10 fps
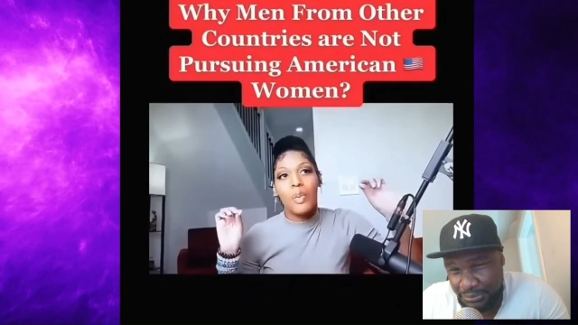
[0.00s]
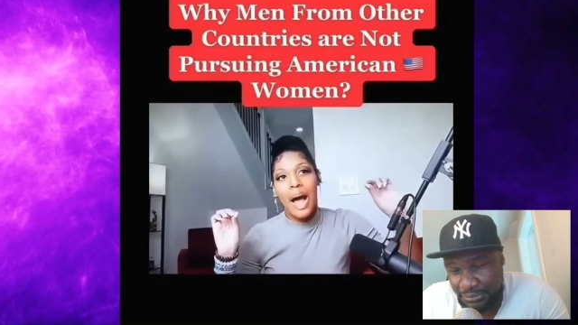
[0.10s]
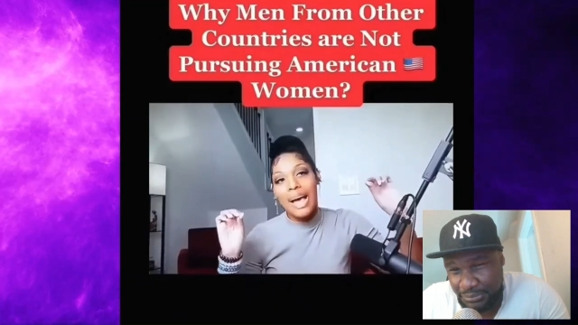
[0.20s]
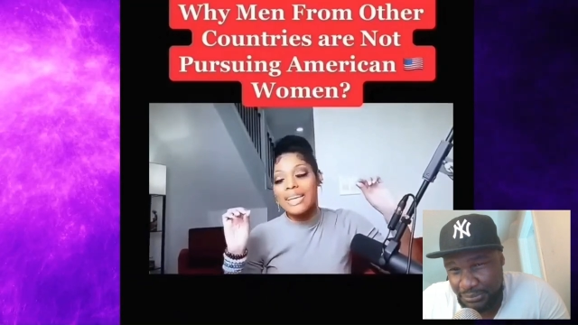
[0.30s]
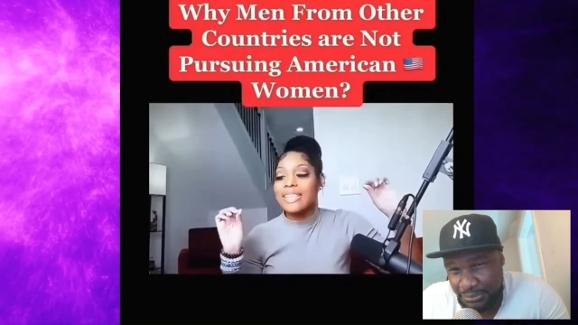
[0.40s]

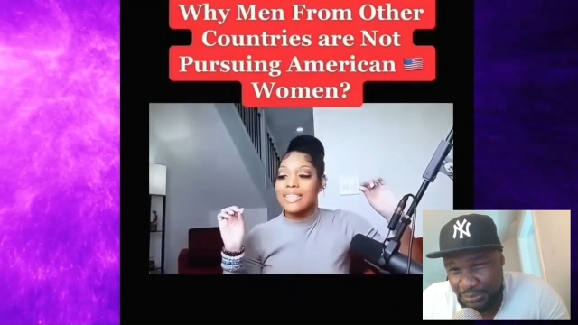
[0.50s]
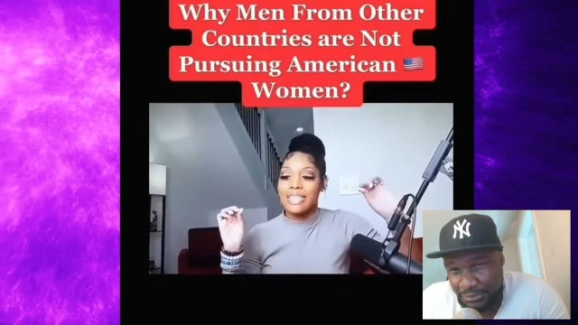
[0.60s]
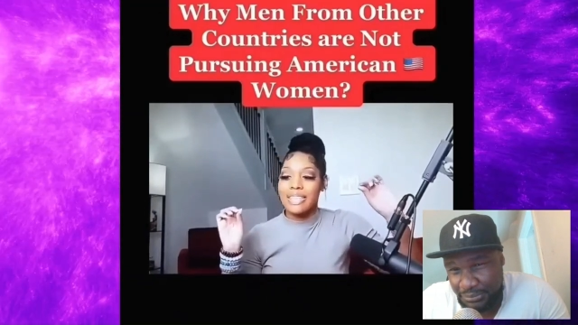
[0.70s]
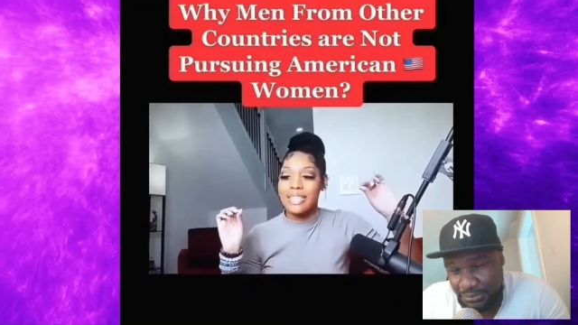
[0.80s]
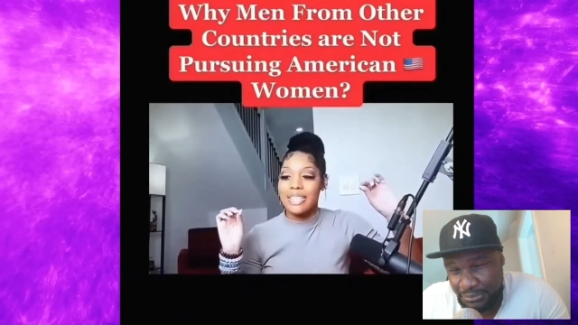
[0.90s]
Speaker 1: why
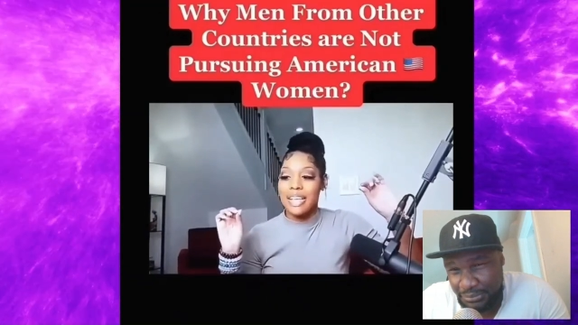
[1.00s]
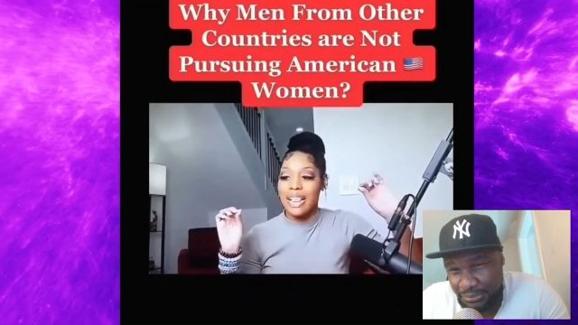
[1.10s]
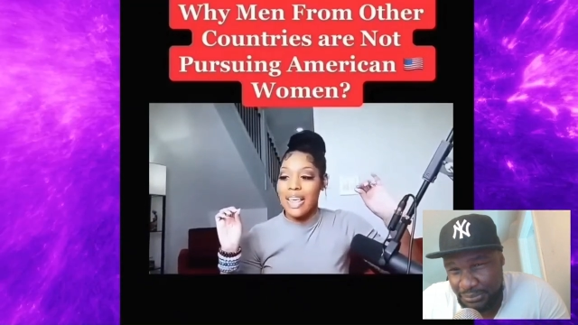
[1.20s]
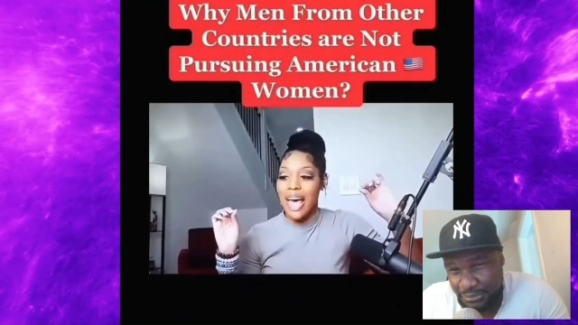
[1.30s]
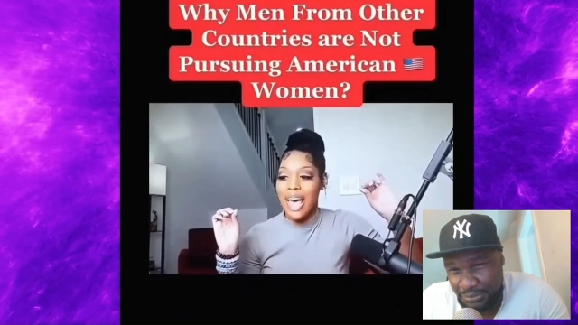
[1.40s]
is it
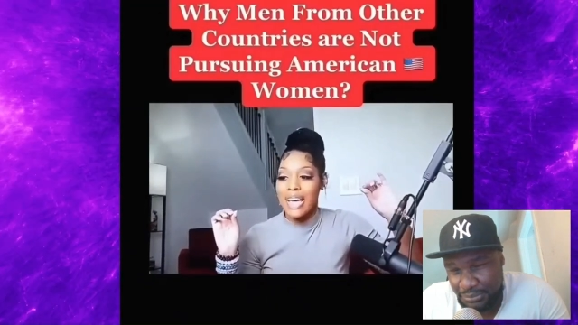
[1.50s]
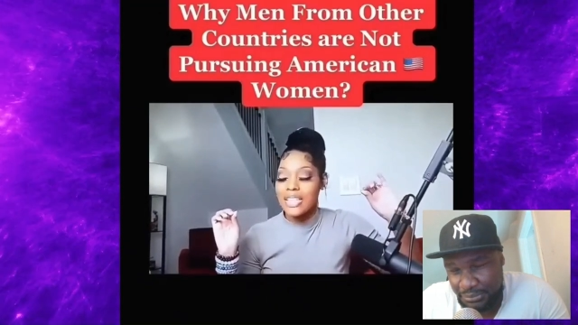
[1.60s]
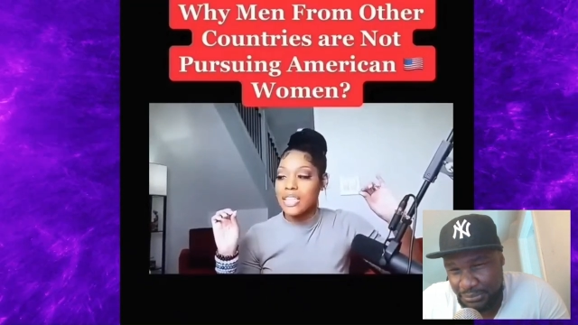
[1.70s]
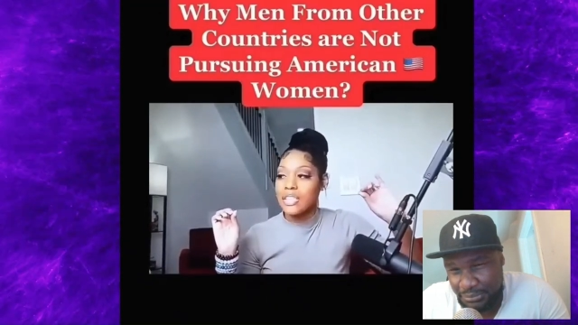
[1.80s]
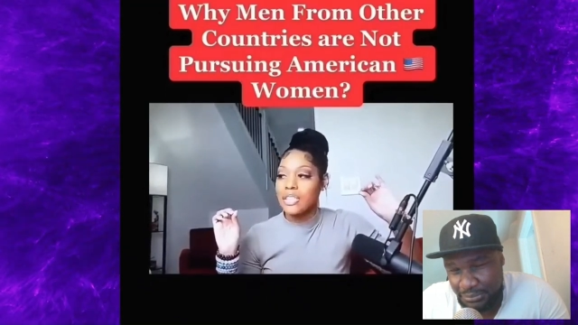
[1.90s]

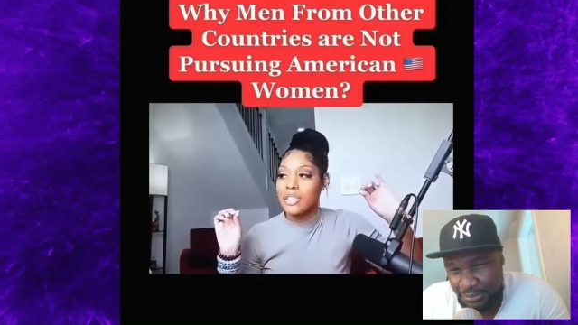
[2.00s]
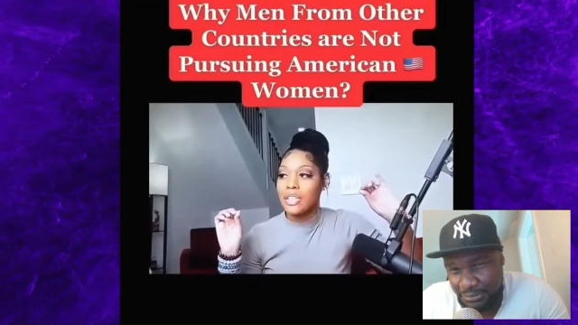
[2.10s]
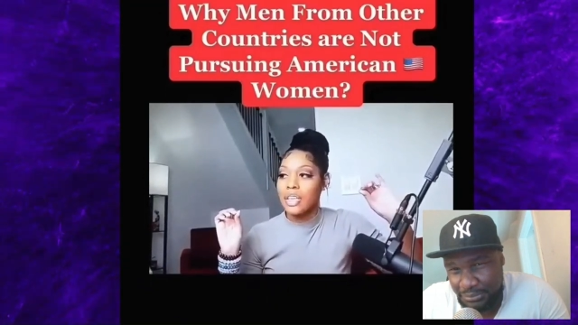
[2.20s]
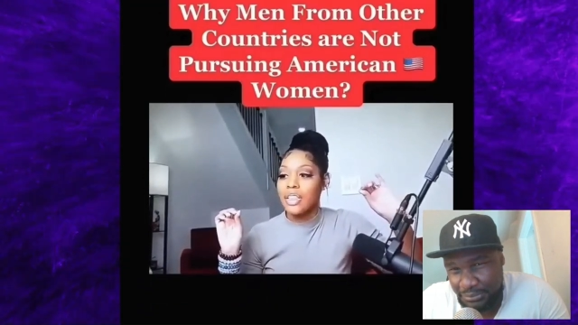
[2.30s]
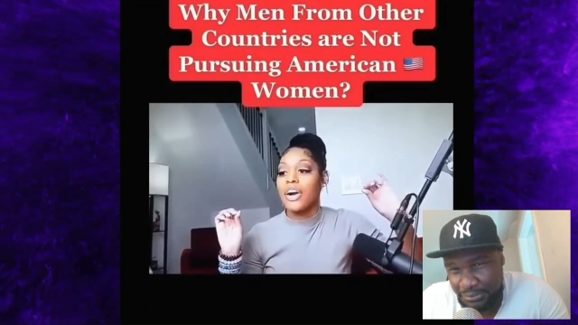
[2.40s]
that
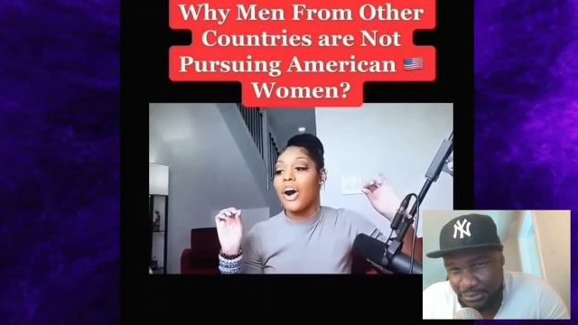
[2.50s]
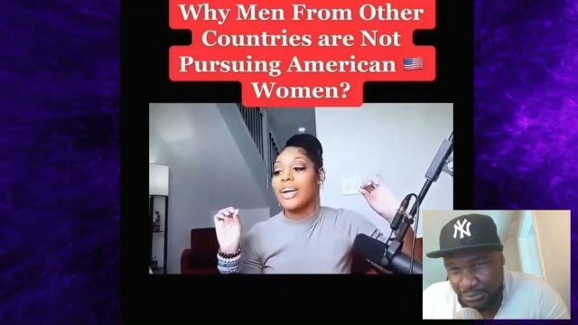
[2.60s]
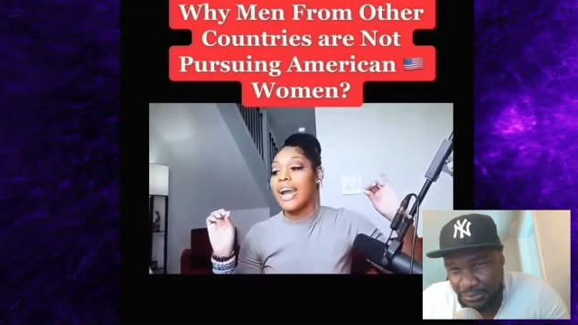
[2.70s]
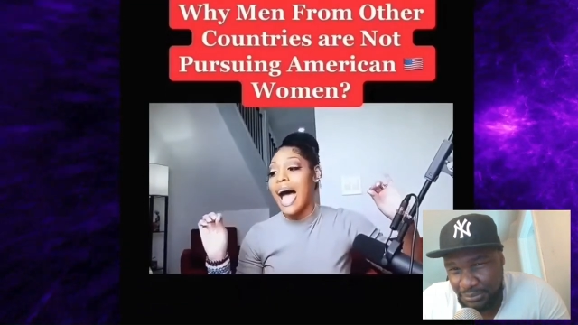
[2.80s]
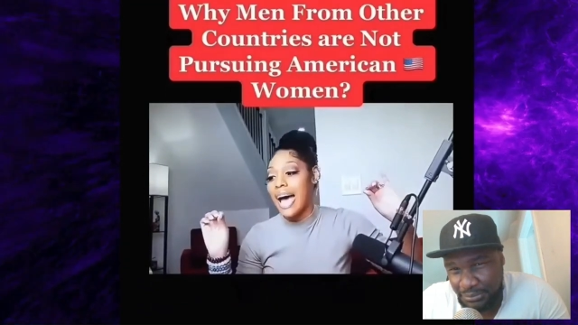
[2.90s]
there
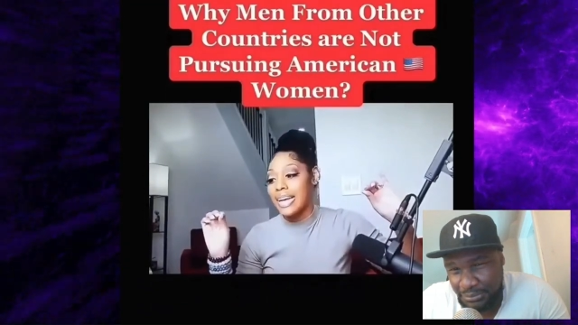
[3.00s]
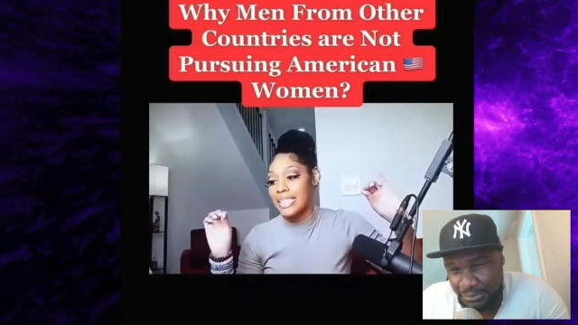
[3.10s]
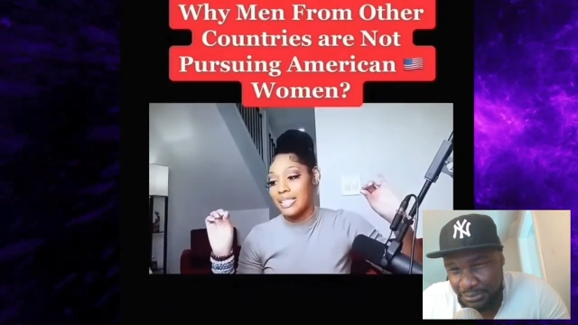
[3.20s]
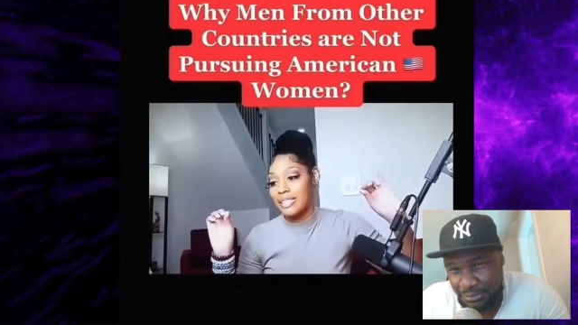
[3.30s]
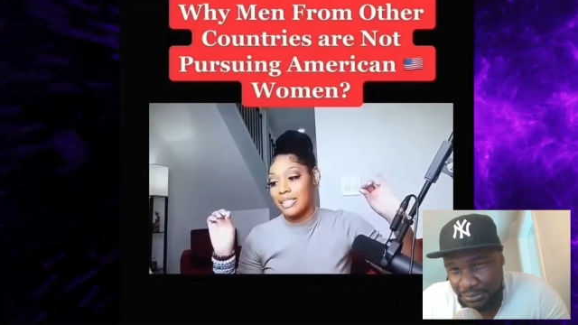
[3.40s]
are
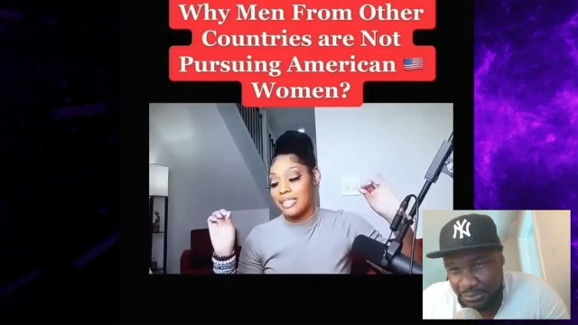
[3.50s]
not